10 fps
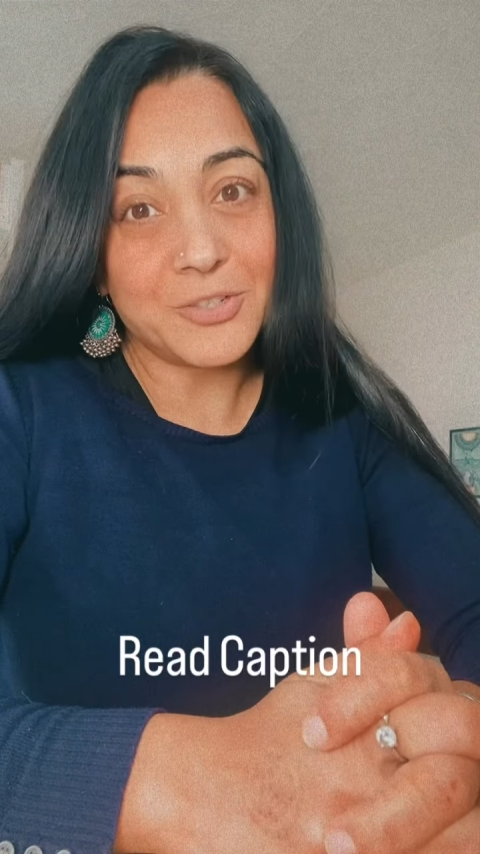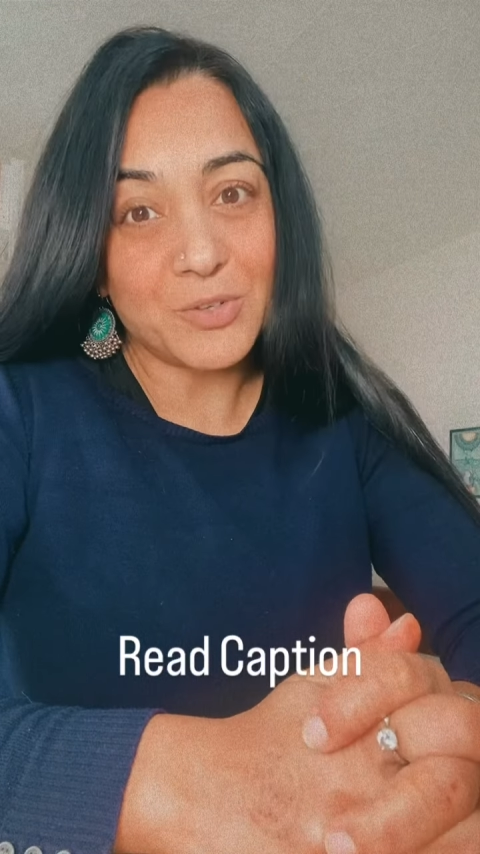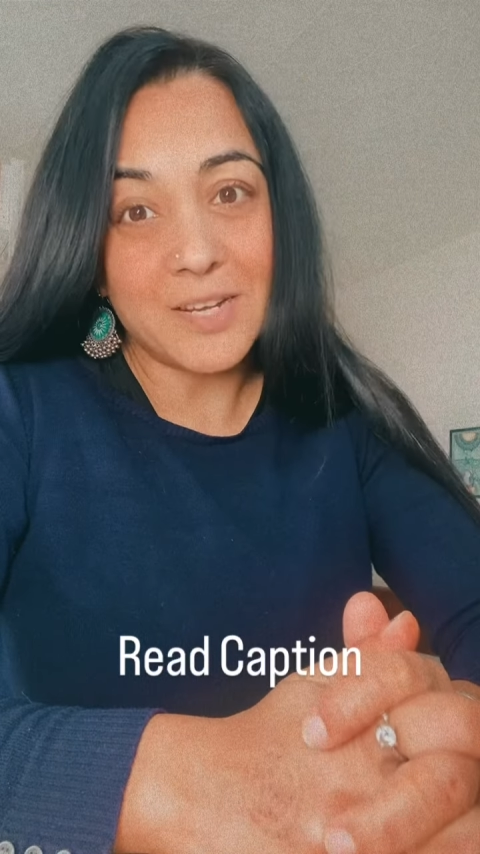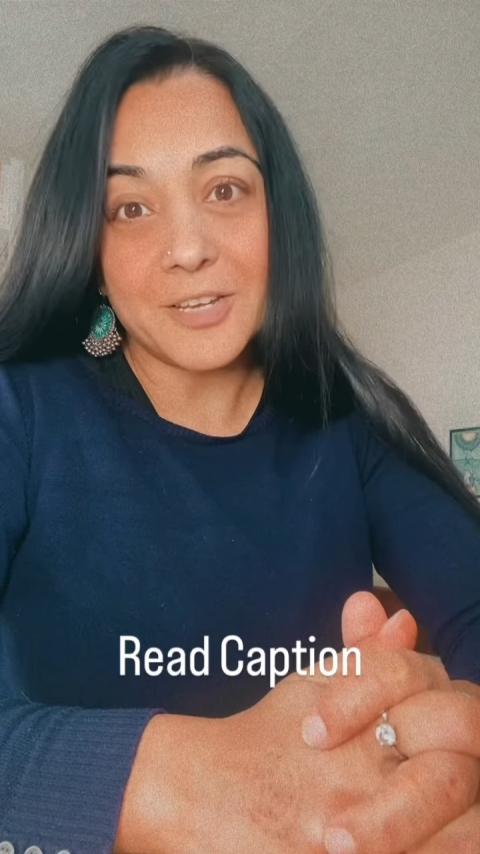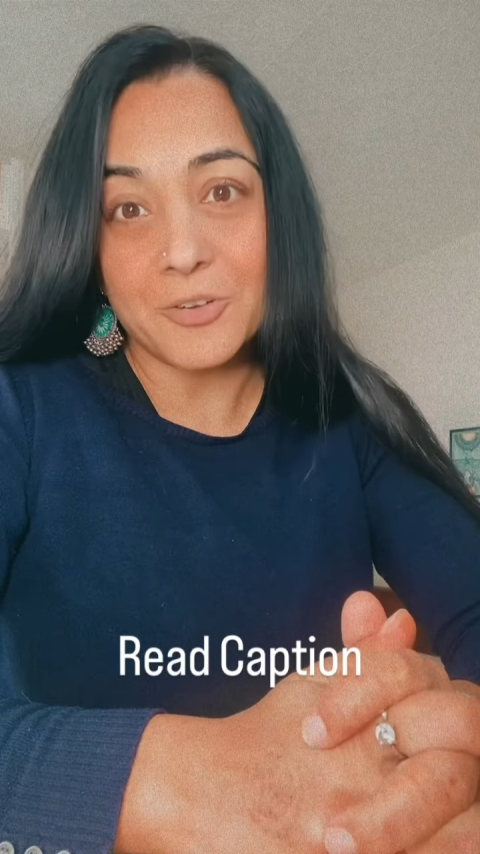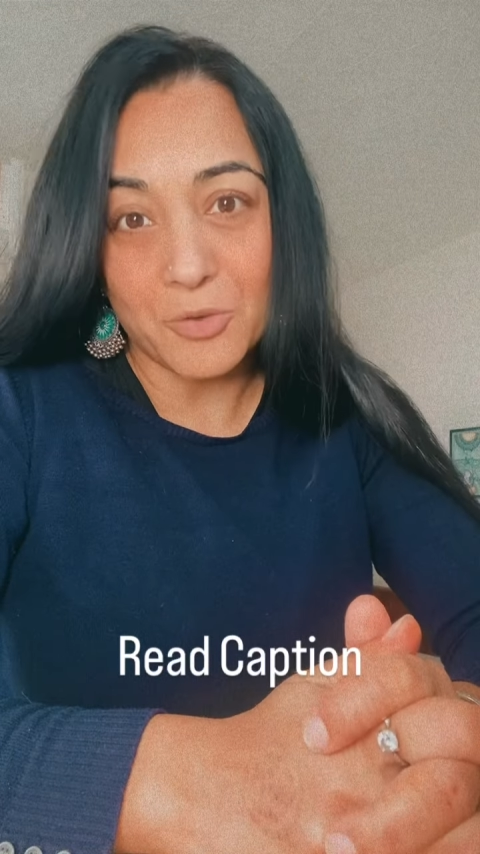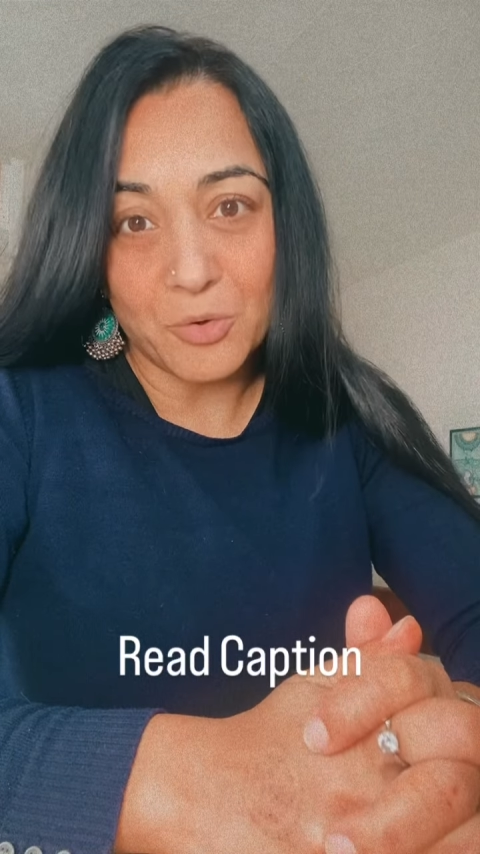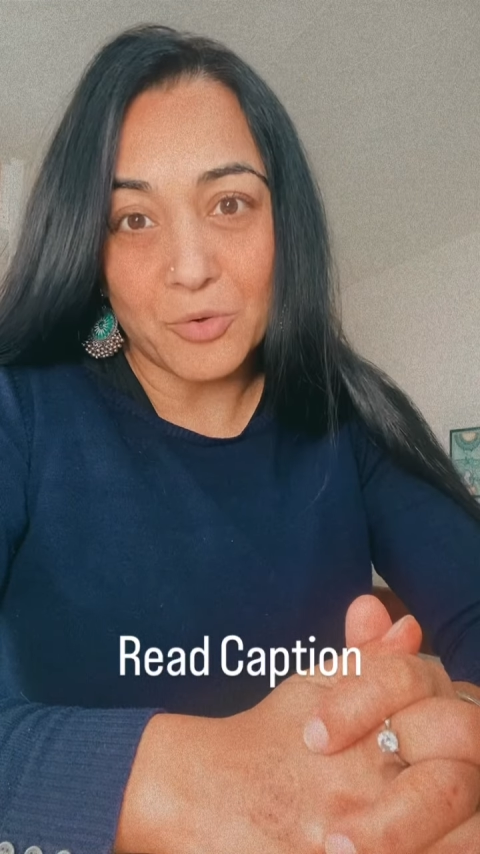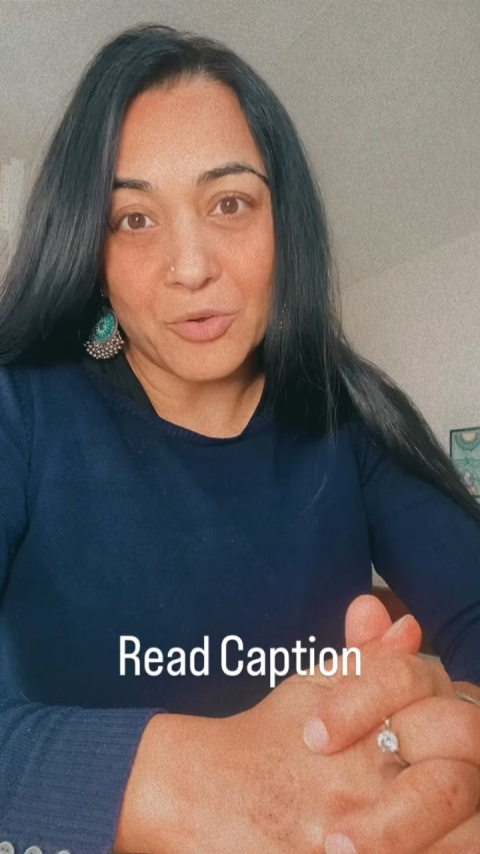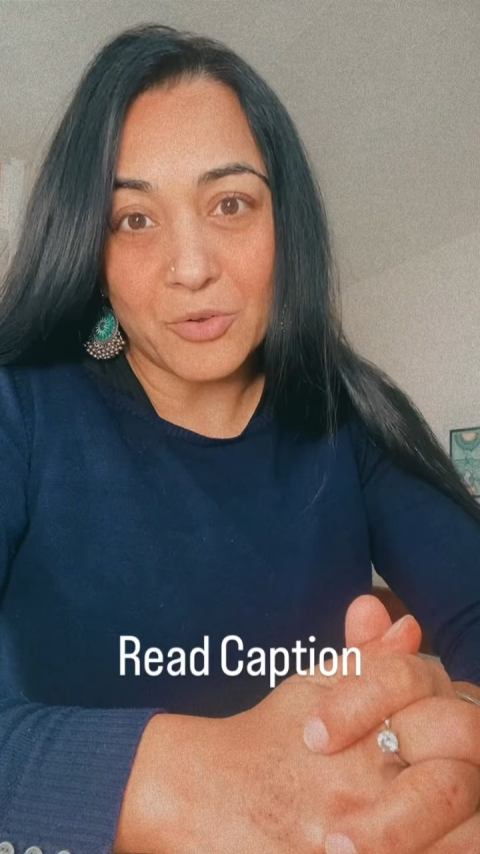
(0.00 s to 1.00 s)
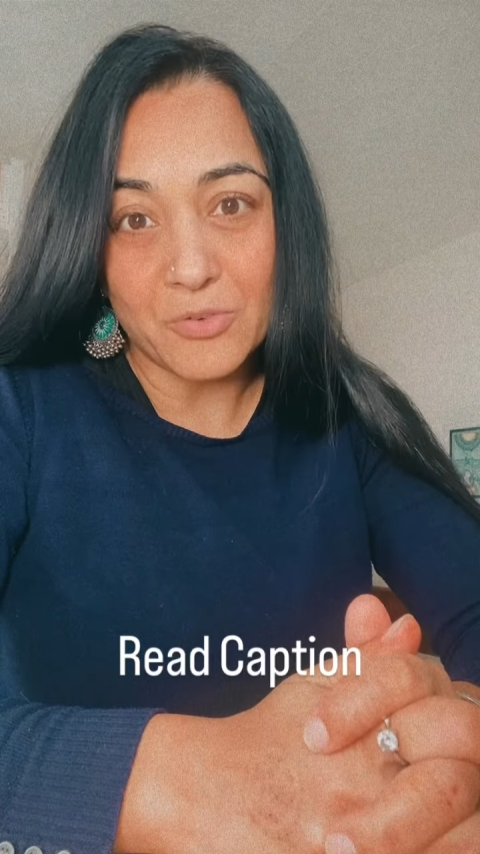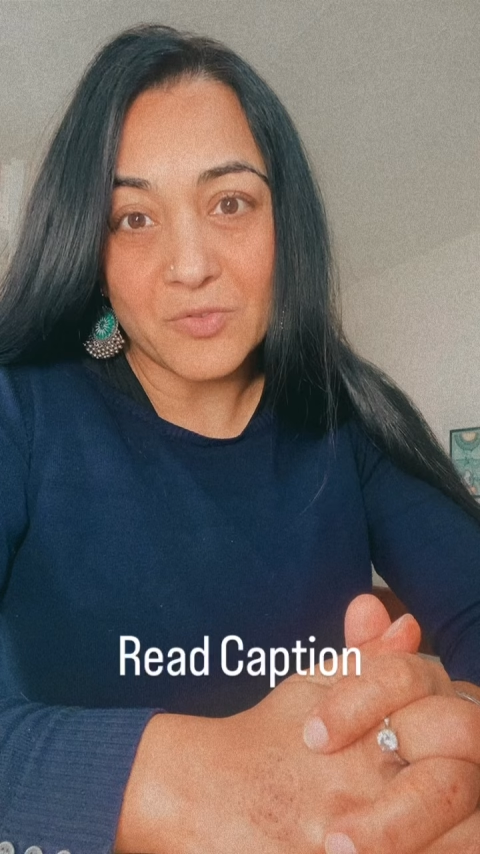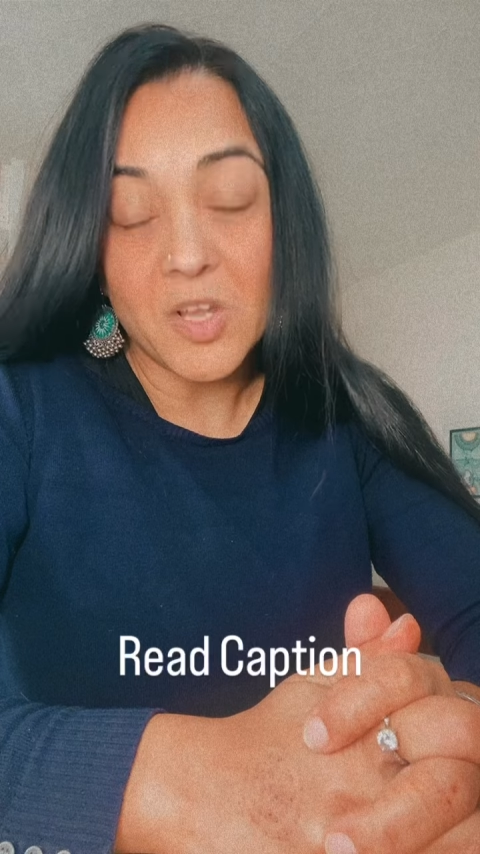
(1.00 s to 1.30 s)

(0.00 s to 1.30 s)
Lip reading: to let go of?